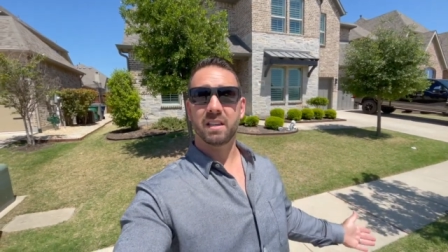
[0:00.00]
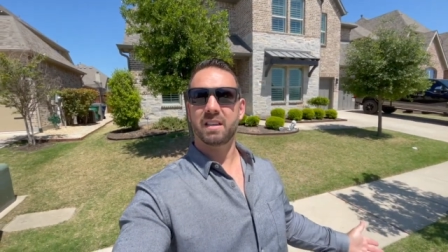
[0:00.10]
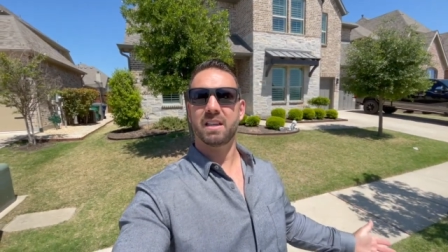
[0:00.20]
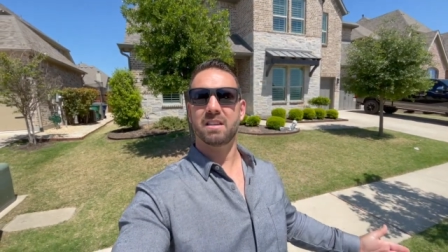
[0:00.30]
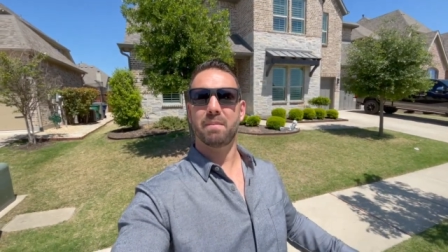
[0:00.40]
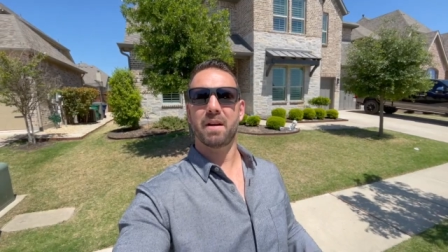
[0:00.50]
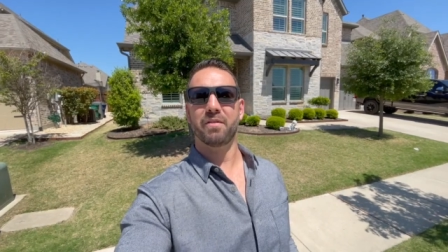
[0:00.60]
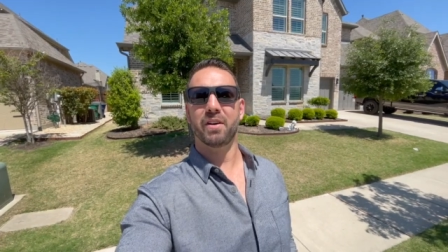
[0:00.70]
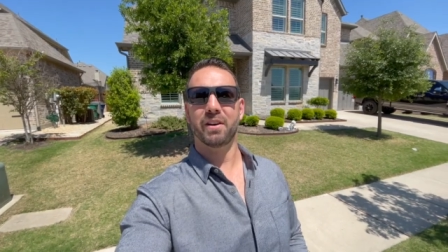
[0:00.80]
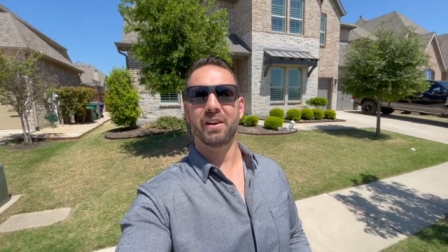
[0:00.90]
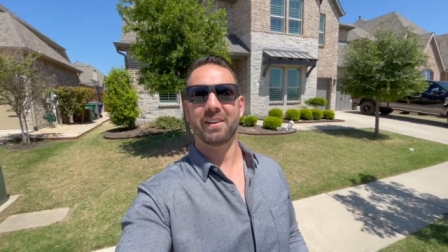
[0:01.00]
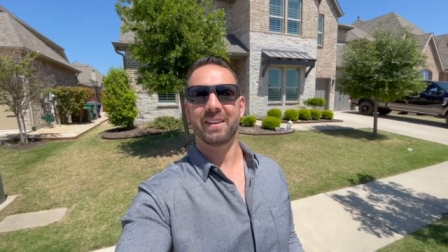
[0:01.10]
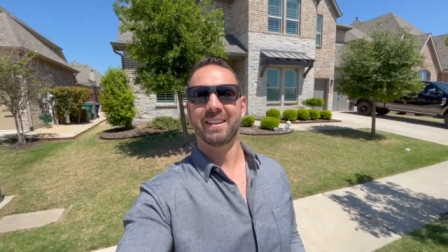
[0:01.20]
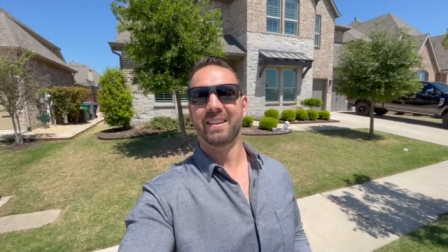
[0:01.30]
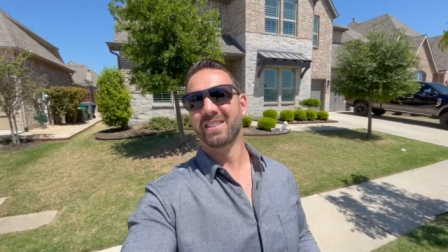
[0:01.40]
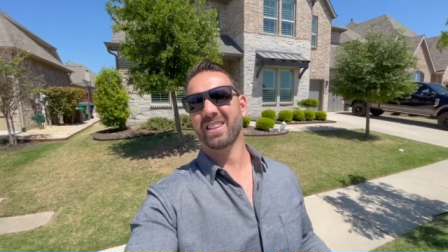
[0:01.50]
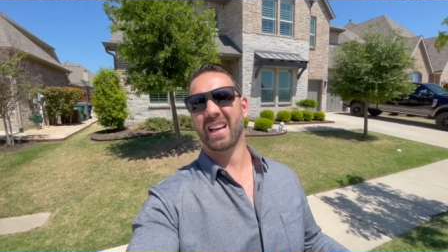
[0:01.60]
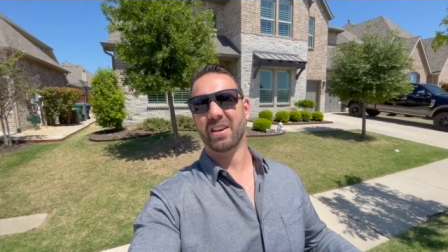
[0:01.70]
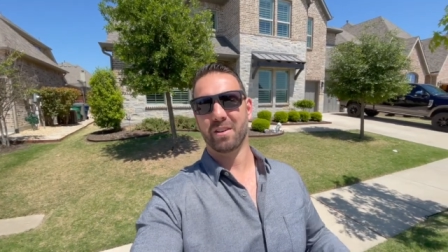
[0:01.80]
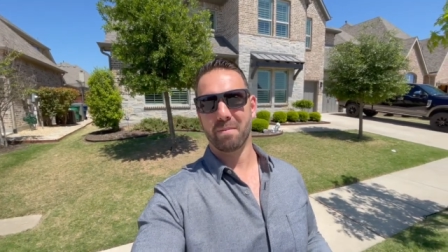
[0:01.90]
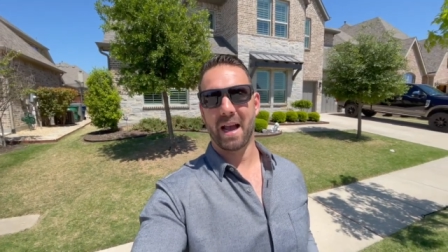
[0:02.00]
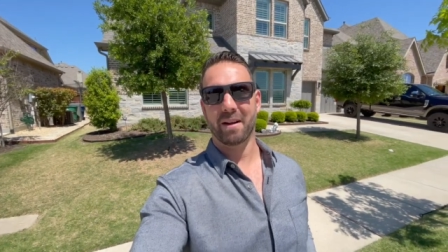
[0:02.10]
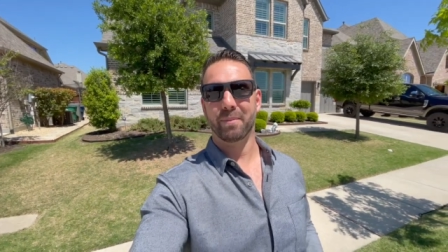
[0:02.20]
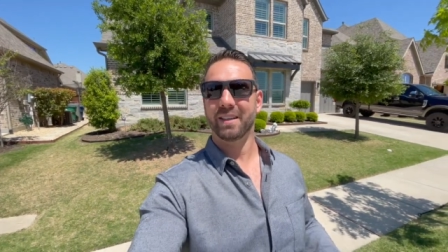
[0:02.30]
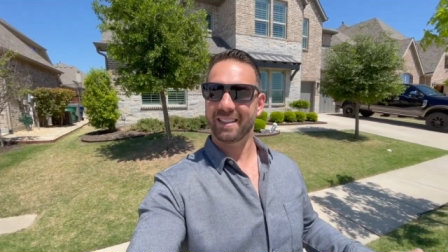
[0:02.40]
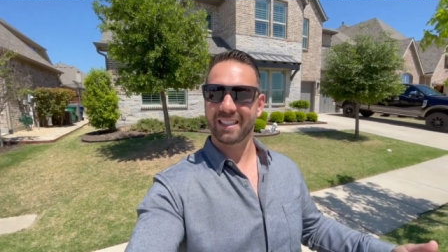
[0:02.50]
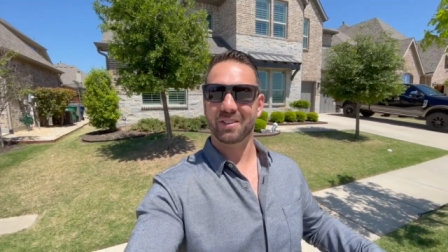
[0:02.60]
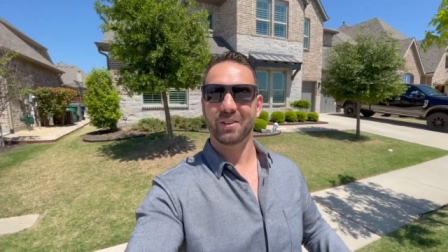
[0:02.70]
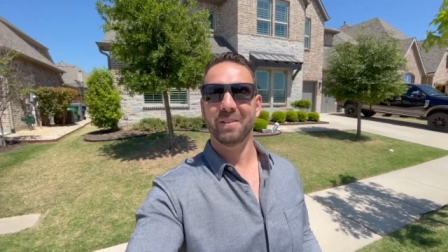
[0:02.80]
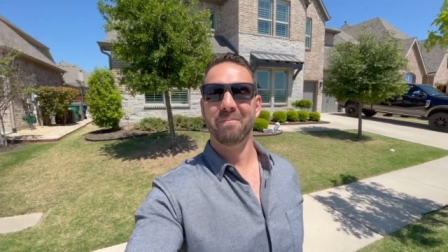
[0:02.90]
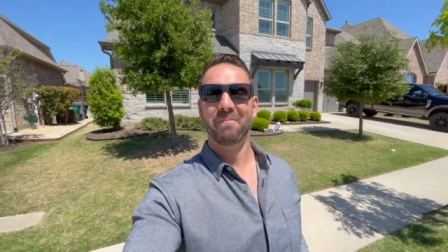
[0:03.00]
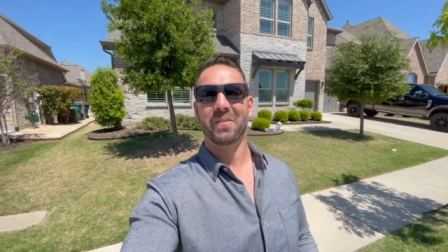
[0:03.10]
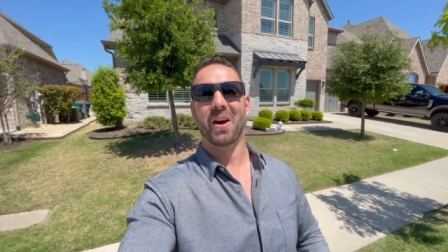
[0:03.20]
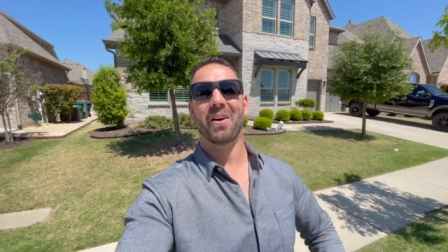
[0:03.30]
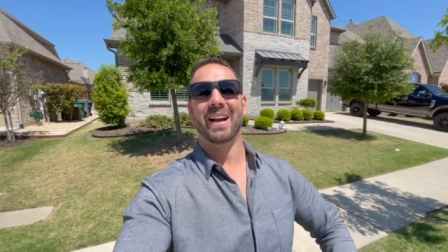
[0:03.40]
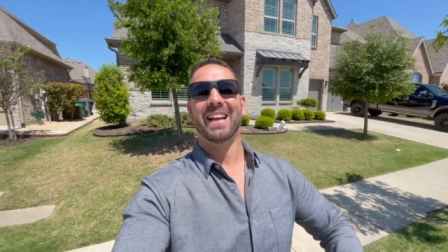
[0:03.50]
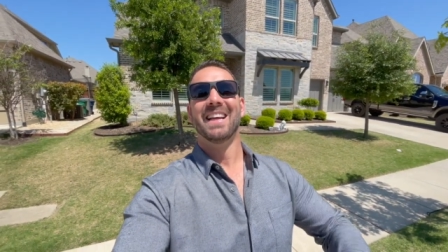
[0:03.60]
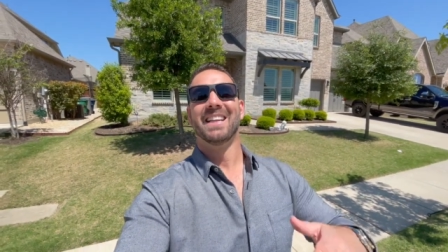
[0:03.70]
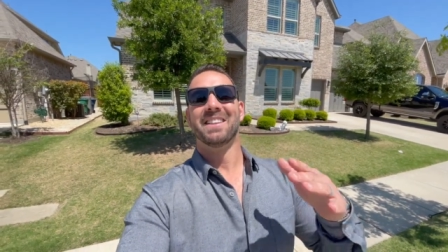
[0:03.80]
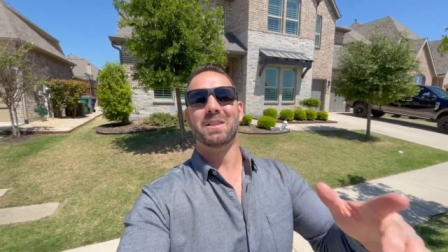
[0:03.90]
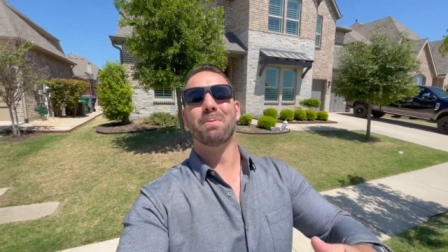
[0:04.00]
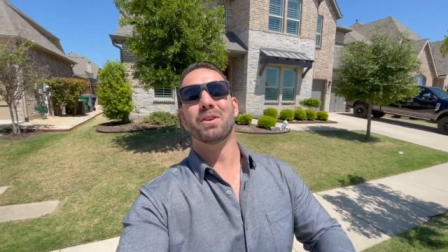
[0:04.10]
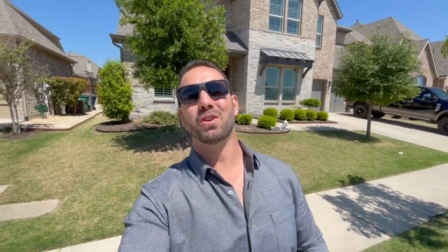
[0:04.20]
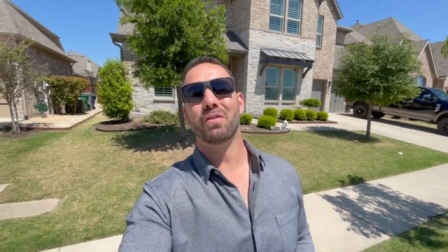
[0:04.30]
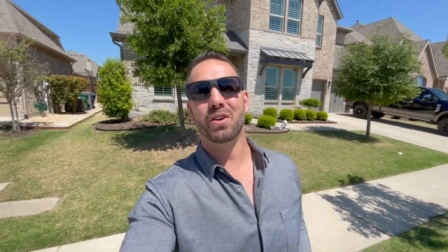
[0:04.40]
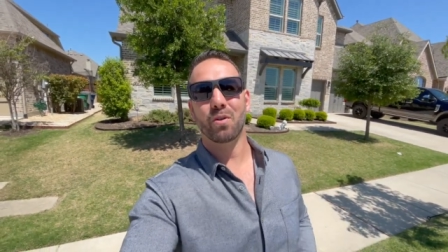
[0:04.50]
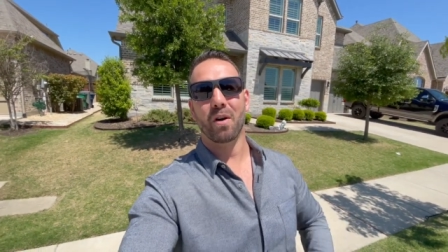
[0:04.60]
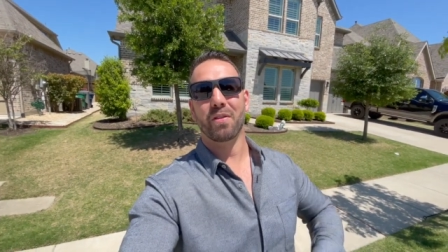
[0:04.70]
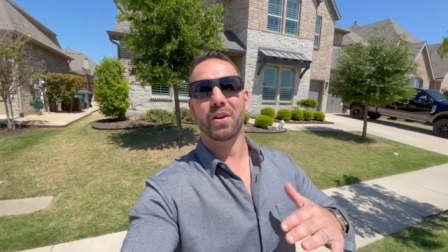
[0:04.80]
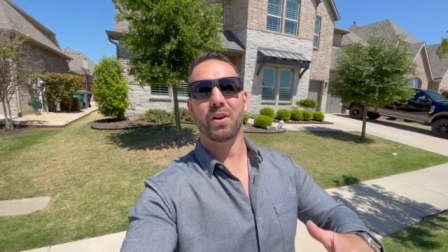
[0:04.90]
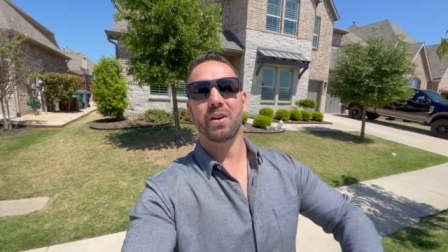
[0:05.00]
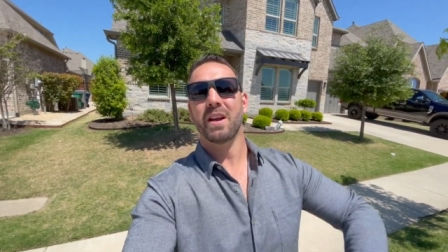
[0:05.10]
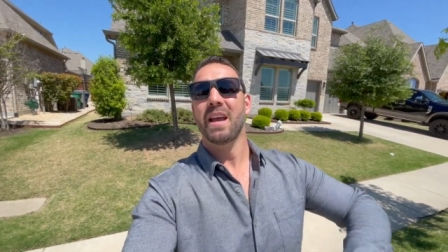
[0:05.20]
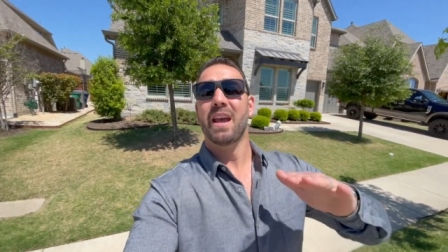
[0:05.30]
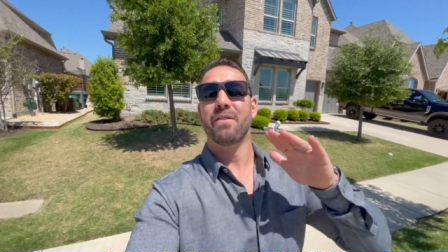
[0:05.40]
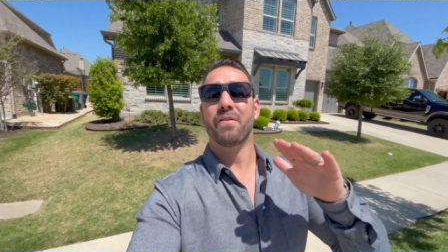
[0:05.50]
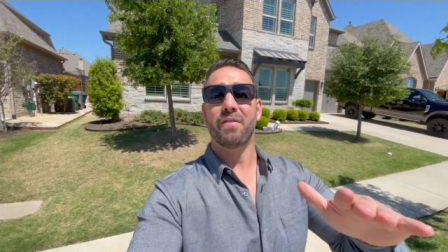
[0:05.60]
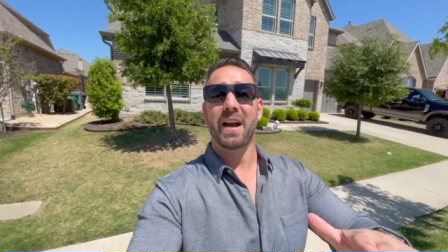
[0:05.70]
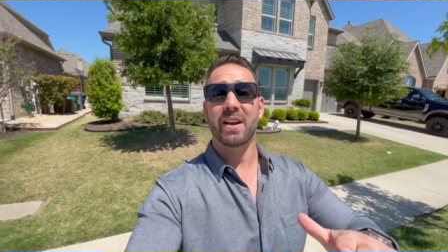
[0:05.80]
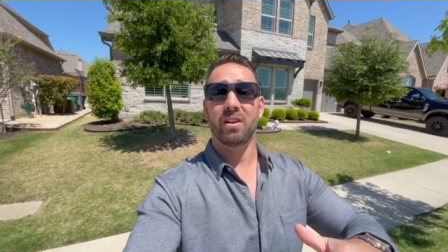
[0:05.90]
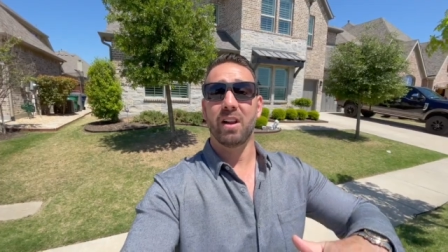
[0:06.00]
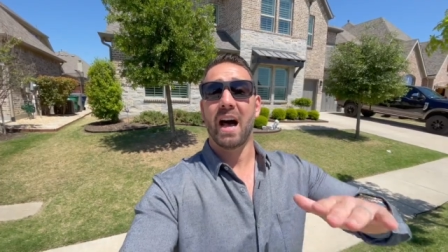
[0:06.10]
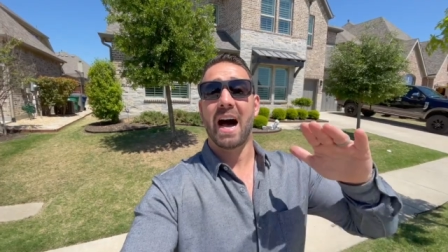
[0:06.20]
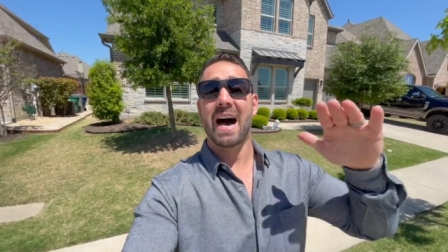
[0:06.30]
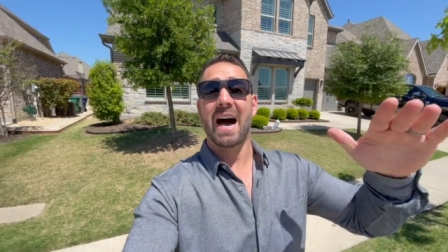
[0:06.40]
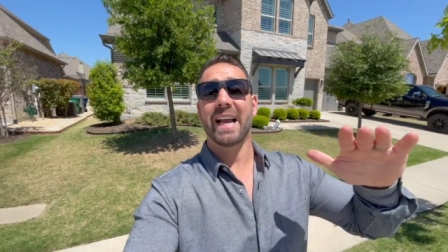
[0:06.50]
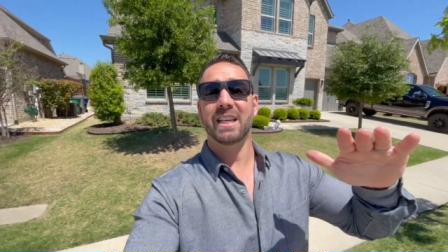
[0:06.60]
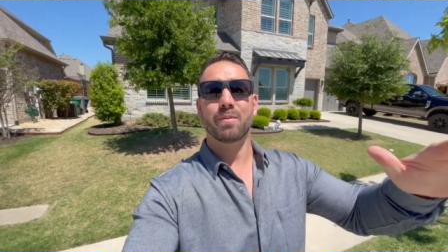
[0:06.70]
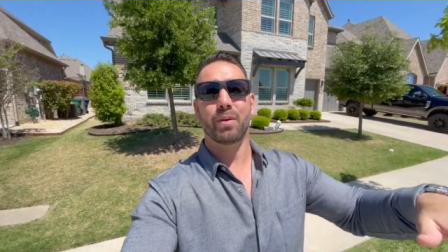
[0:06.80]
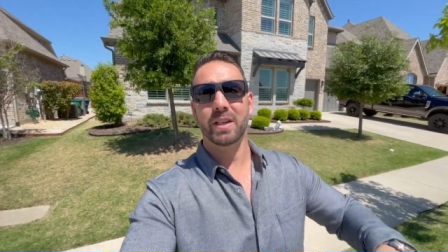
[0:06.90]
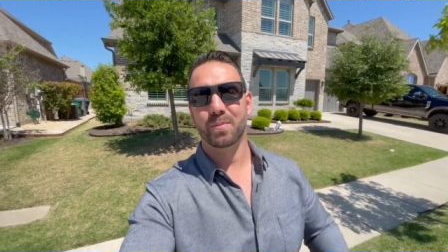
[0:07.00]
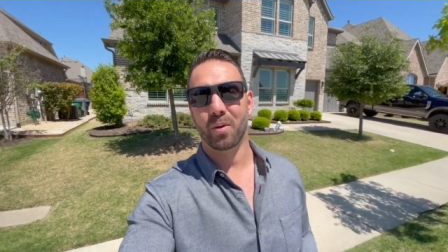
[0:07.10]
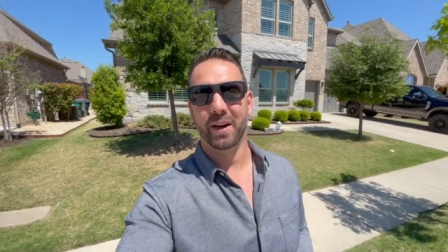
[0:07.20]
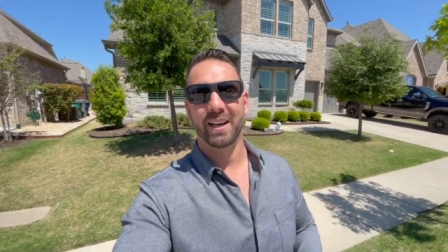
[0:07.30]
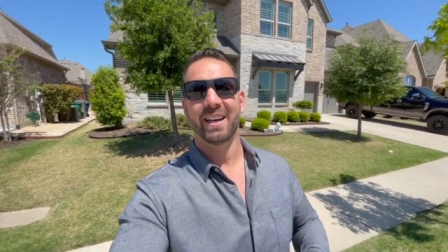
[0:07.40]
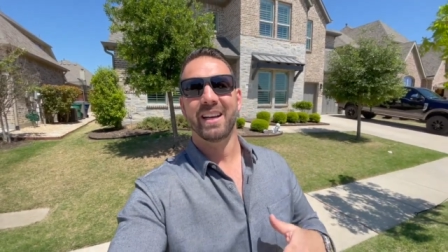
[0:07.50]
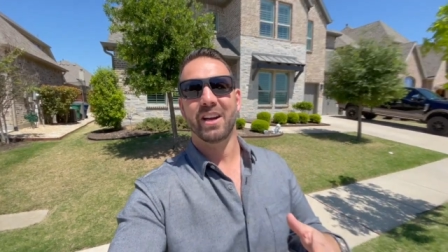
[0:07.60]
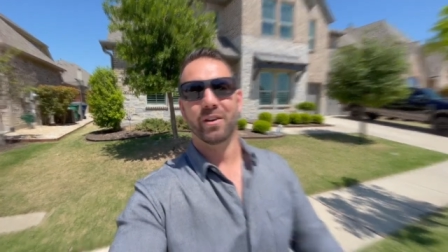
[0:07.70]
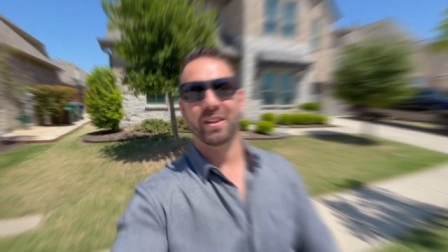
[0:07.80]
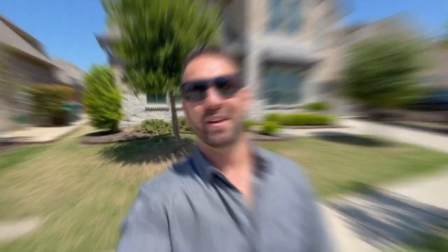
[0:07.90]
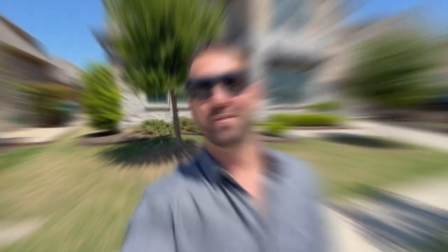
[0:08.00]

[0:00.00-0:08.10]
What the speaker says: Decent amount of front yard. Still gotta do your back, but that's cool. All right, let's punch over to our third and final highest price point here in Light